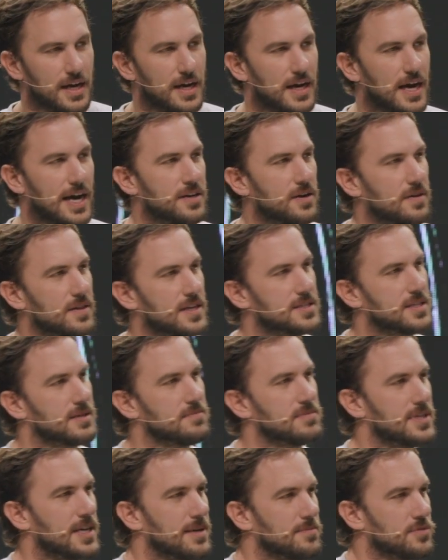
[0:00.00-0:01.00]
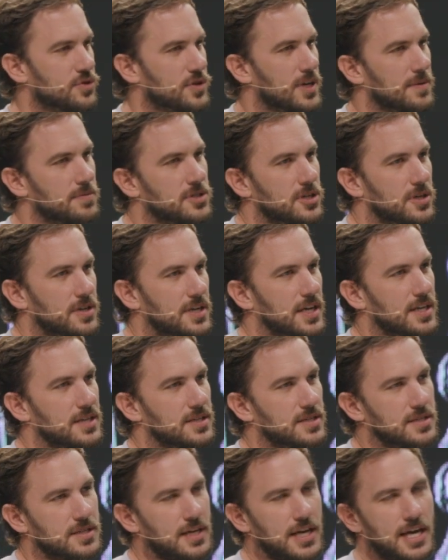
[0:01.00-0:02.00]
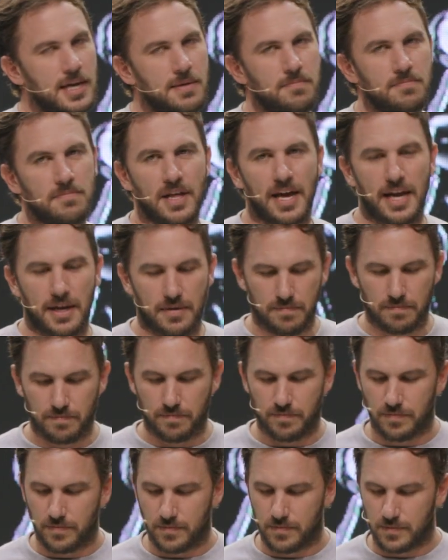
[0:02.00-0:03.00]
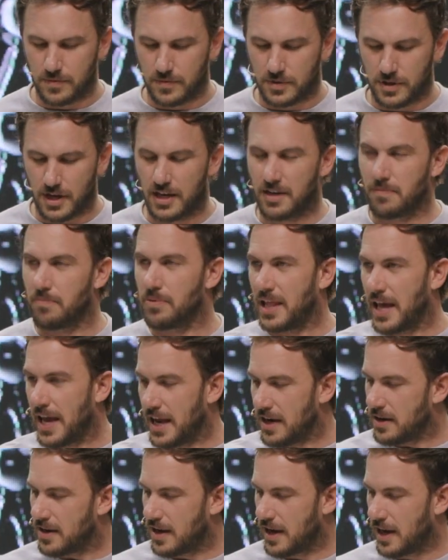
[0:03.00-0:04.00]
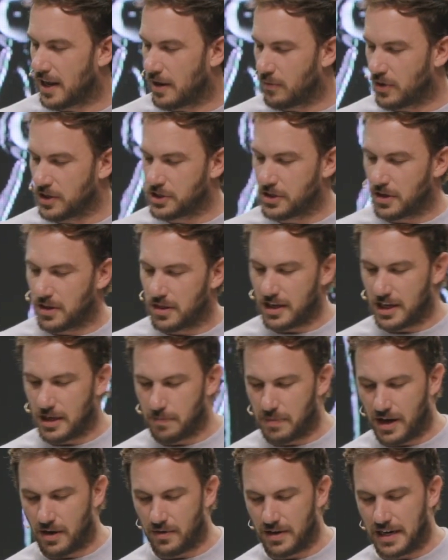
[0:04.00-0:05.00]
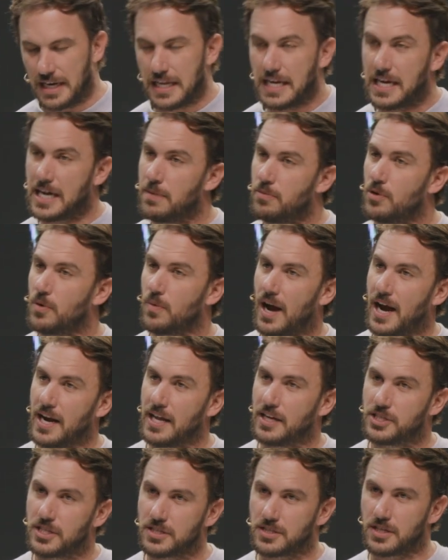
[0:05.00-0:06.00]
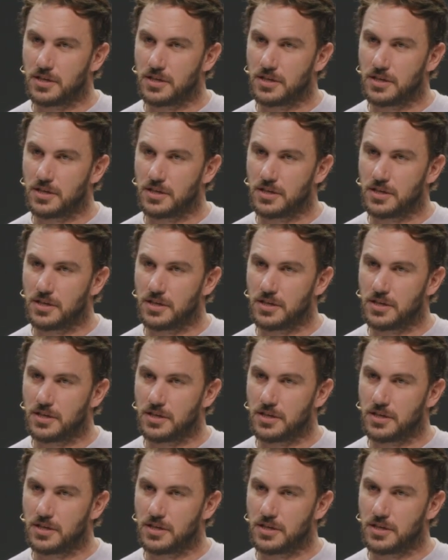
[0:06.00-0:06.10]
I know that sometimes scripture can seem like kind of plain, and I want you to think about in Hebrew writing, just a